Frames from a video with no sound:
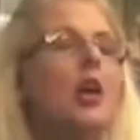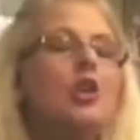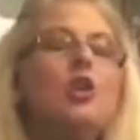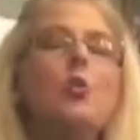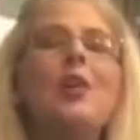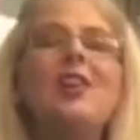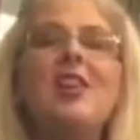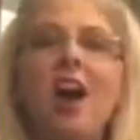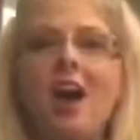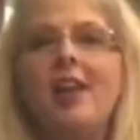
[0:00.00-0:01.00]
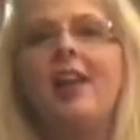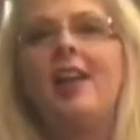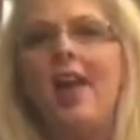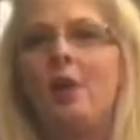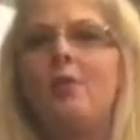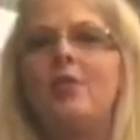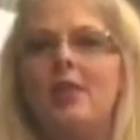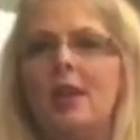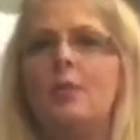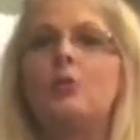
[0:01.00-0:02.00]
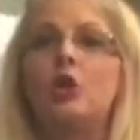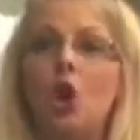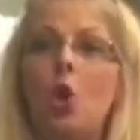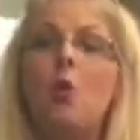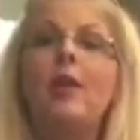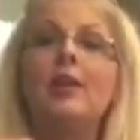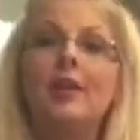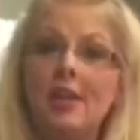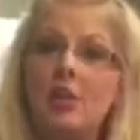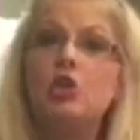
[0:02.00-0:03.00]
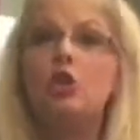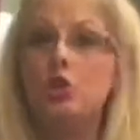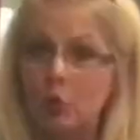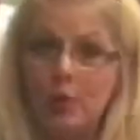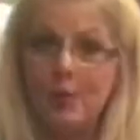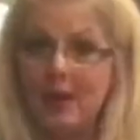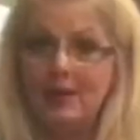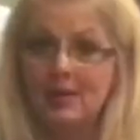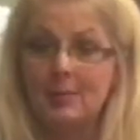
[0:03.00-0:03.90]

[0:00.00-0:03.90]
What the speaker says: You are not allowing them to go and lead you to a place to